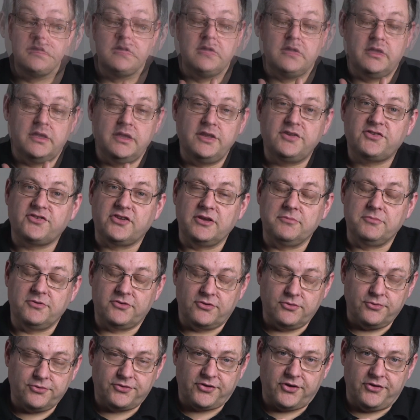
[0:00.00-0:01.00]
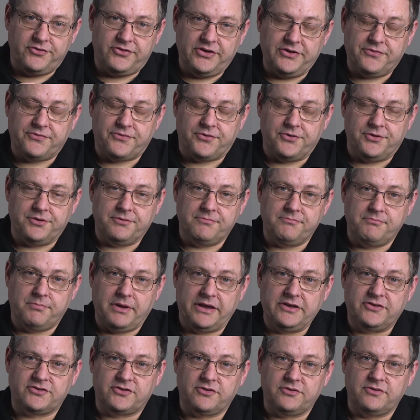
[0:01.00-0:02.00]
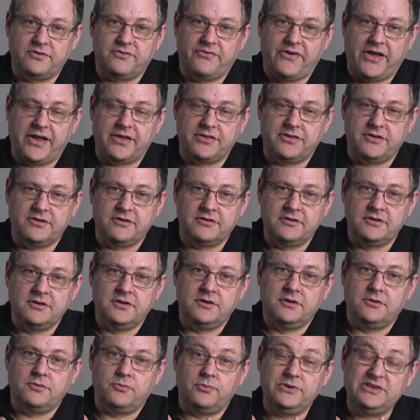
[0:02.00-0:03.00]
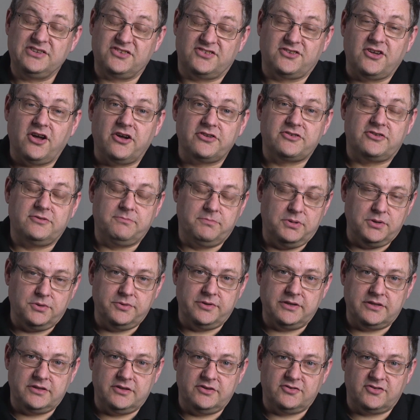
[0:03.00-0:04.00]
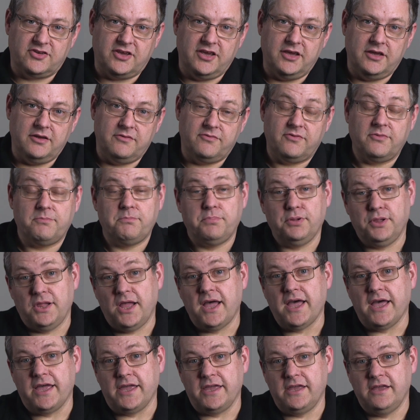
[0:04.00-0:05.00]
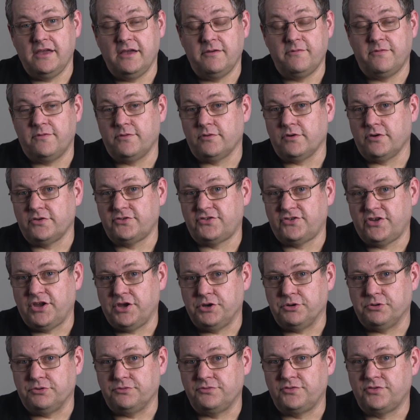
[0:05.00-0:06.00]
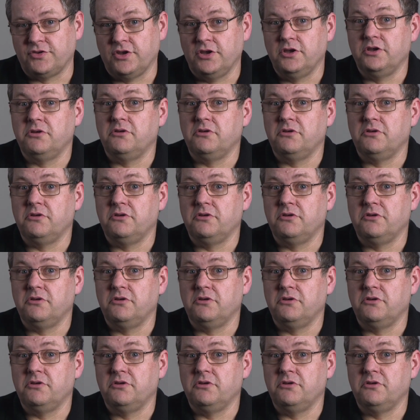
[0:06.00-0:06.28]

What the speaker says: E-Stim is also different based on the fact that we started building this kit for play and for ourselves